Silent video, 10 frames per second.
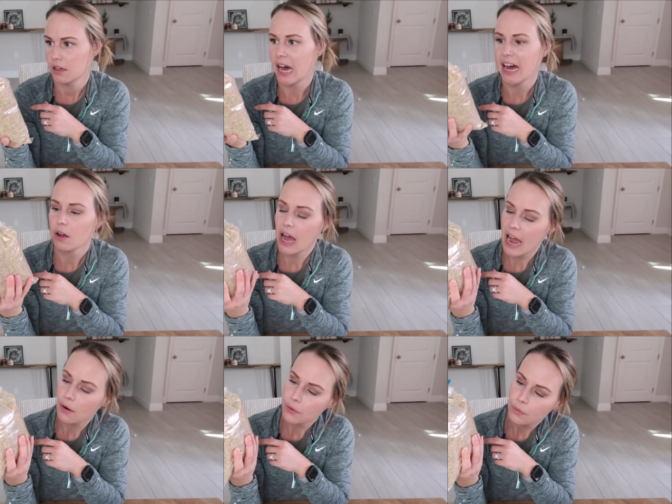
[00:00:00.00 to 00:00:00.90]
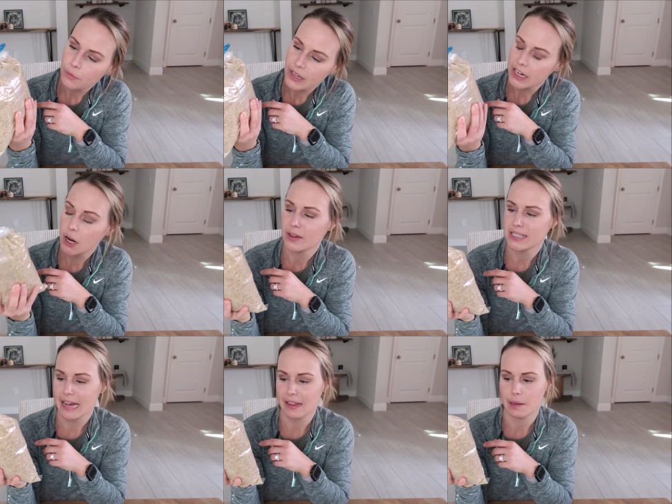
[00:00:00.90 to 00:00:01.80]
I don't, I don't really know
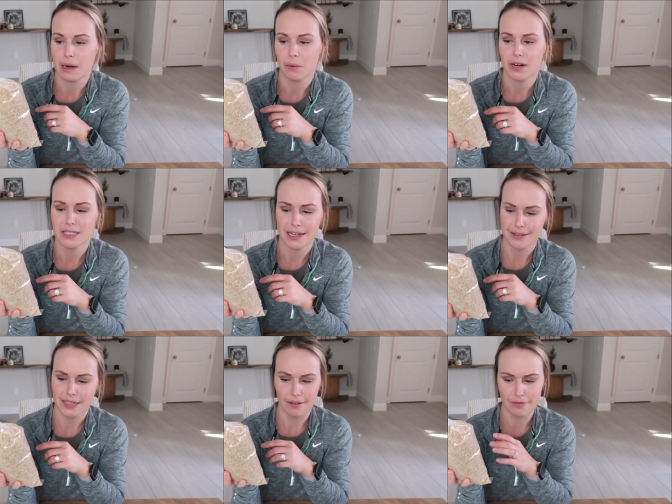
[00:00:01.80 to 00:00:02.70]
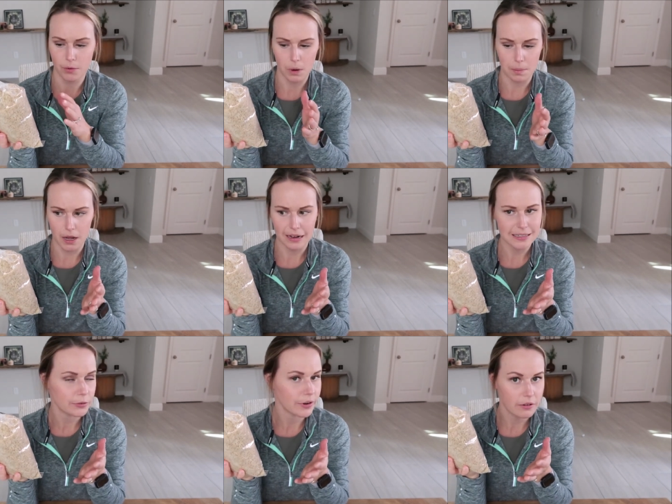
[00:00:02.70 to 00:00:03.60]
exactly, but I wanna say it was like four
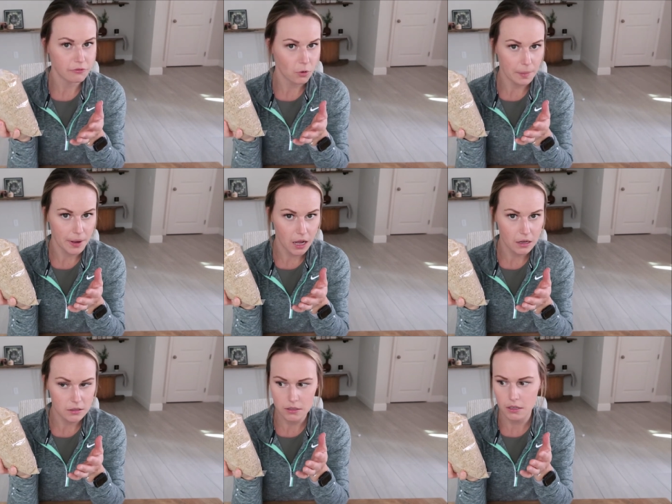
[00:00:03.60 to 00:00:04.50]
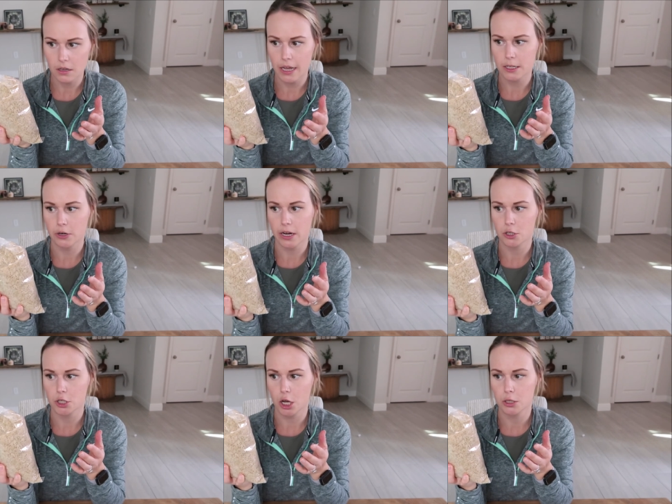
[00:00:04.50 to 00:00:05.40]
bucks, three or four bucks at
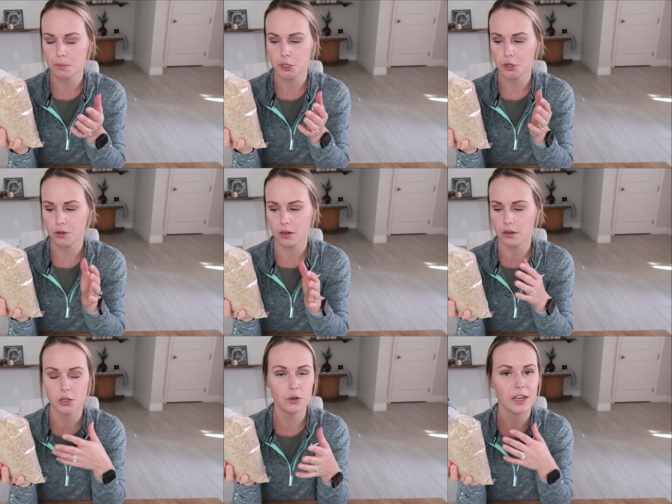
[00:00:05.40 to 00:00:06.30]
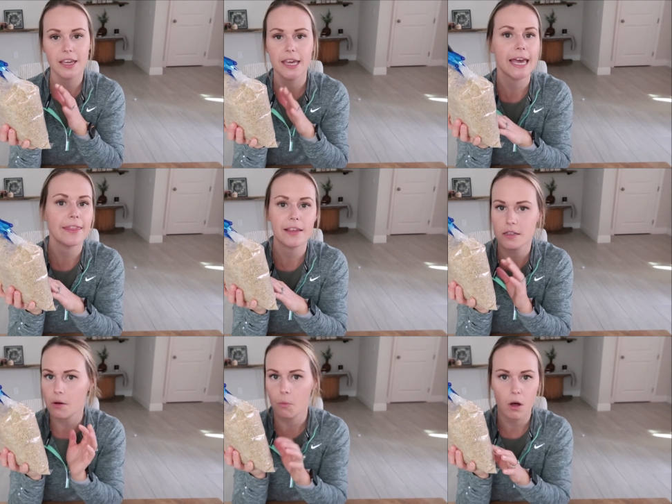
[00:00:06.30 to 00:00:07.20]
Trader Joe's, but you can, you can get
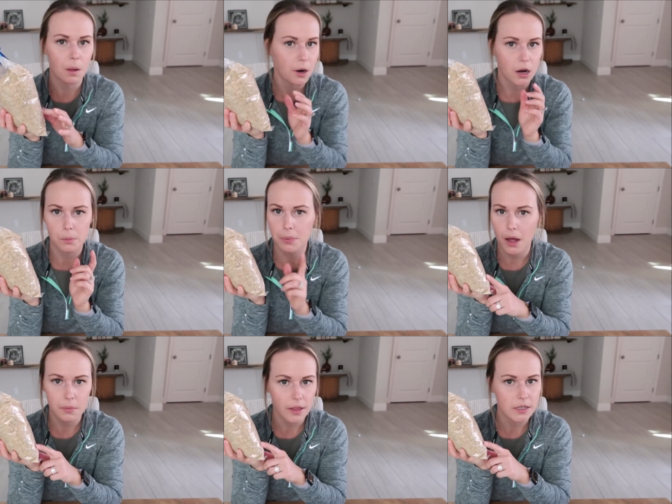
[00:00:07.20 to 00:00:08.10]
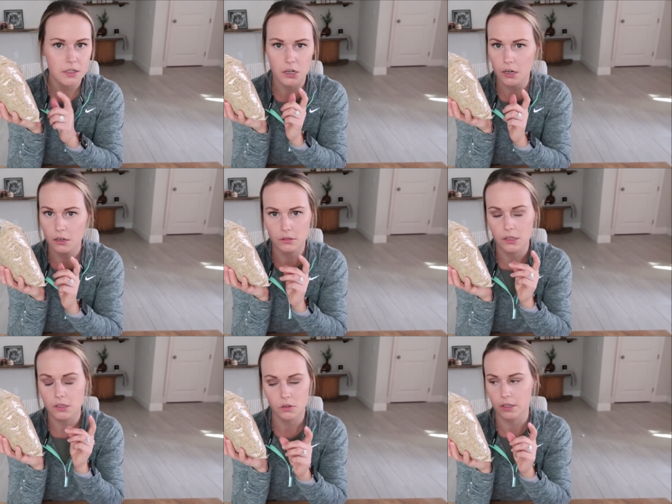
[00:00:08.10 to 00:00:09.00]
this at Walmart or Publix or
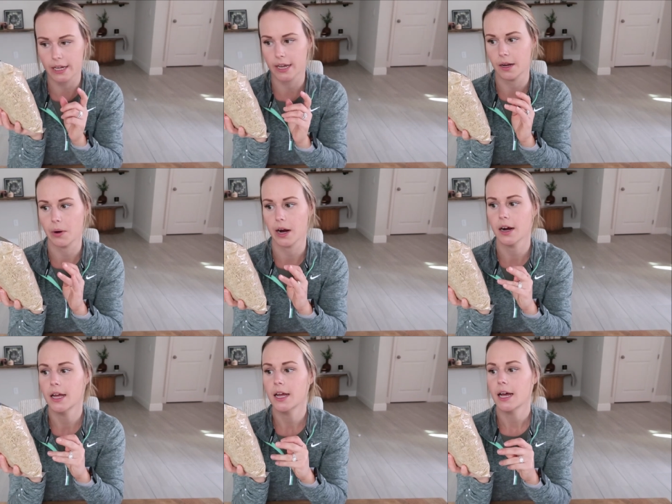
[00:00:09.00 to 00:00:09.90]
literally anywhere.